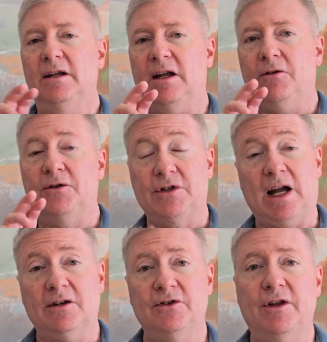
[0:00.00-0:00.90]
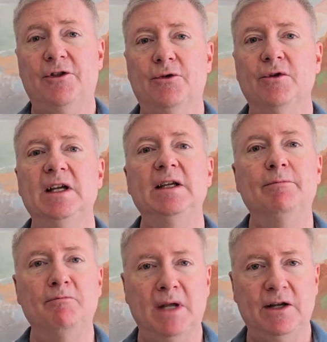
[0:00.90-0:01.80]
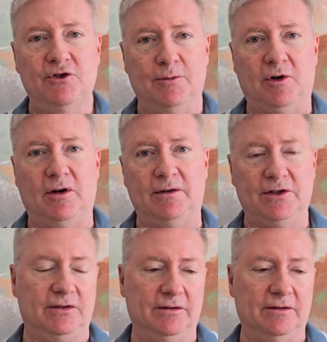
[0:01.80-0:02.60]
Now, there's actually three major parts.